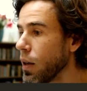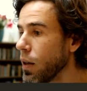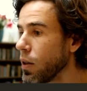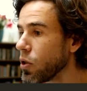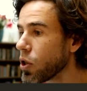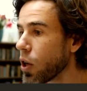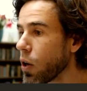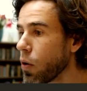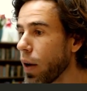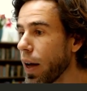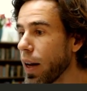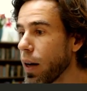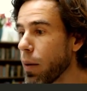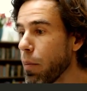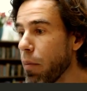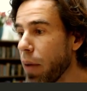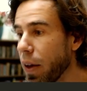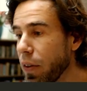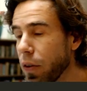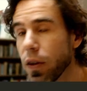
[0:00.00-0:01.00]
So, and a
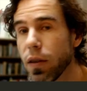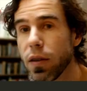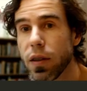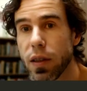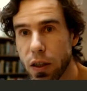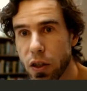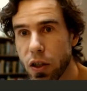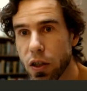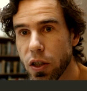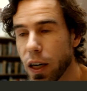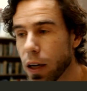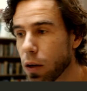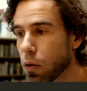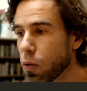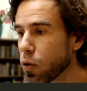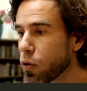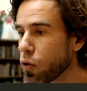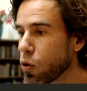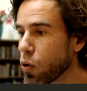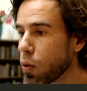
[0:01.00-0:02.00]
method is the
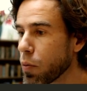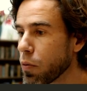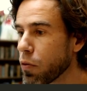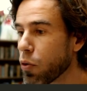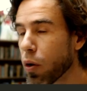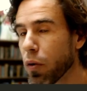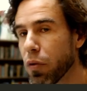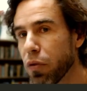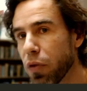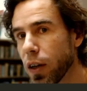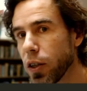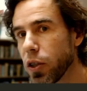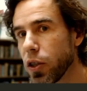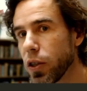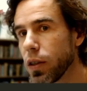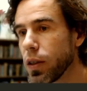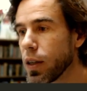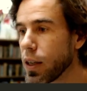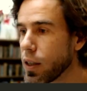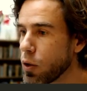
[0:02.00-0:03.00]
general term for a
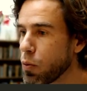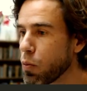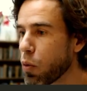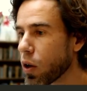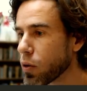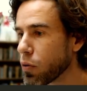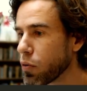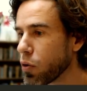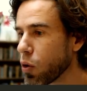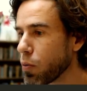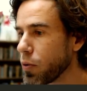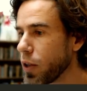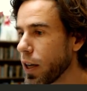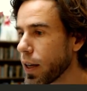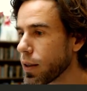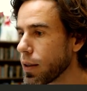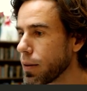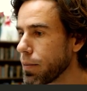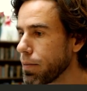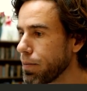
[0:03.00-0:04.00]
function that is part of an
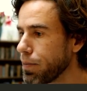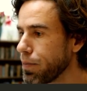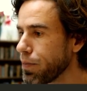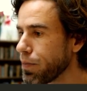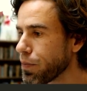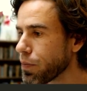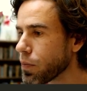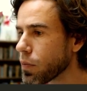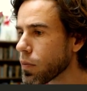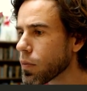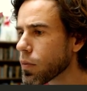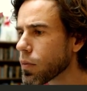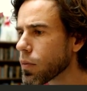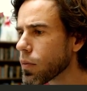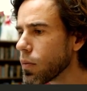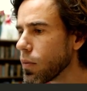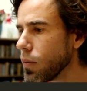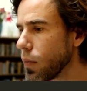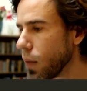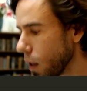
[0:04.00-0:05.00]
object.
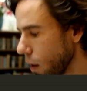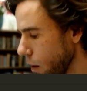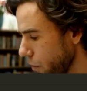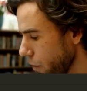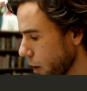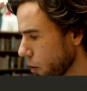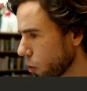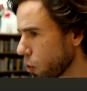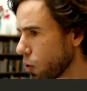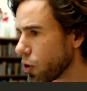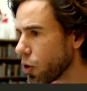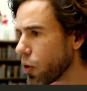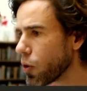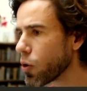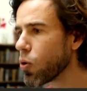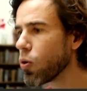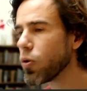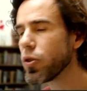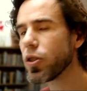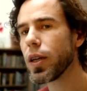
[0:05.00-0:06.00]
There's also the
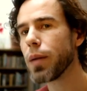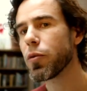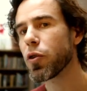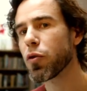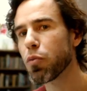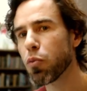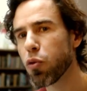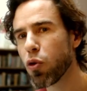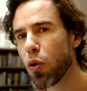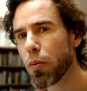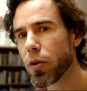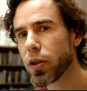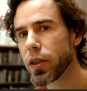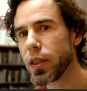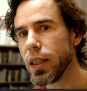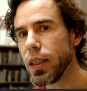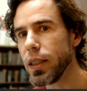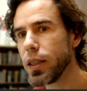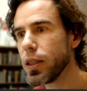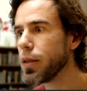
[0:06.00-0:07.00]
concept of
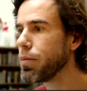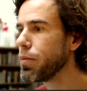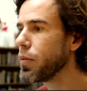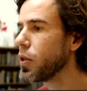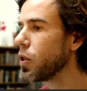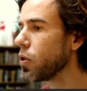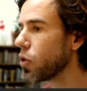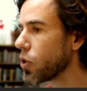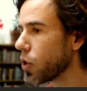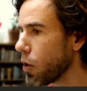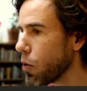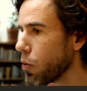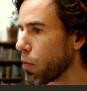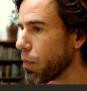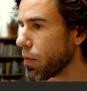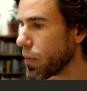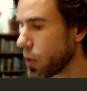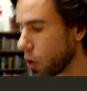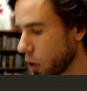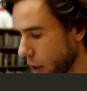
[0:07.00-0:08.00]
properties.
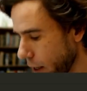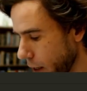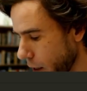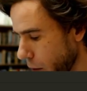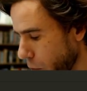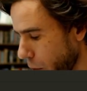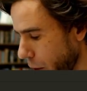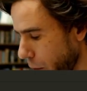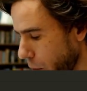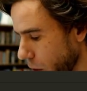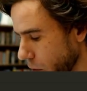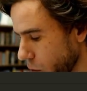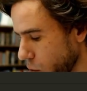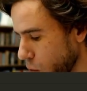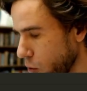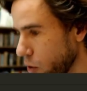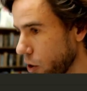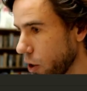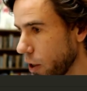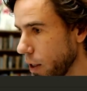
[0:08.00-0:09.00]
So say that we want
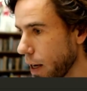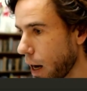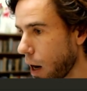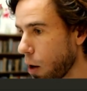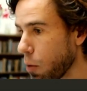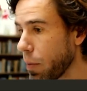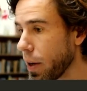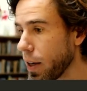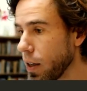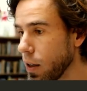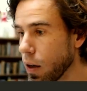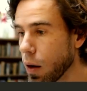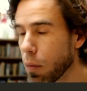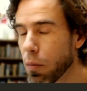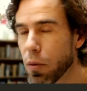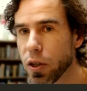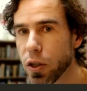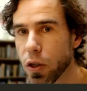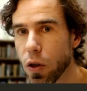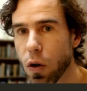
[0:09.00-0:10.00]
to see how many
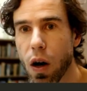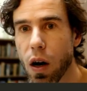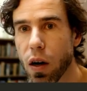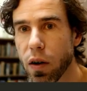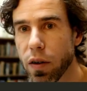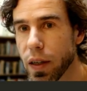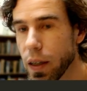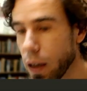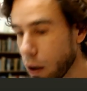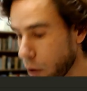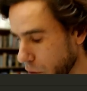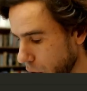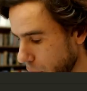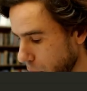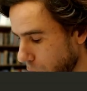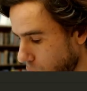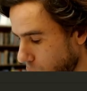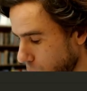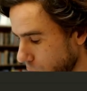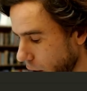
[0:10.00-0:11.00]
numbers there are in our
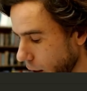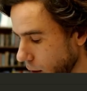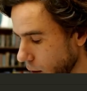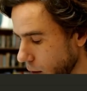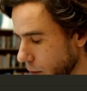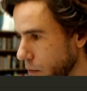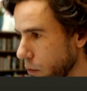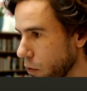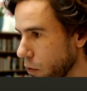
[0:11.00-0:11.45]
Fibo object.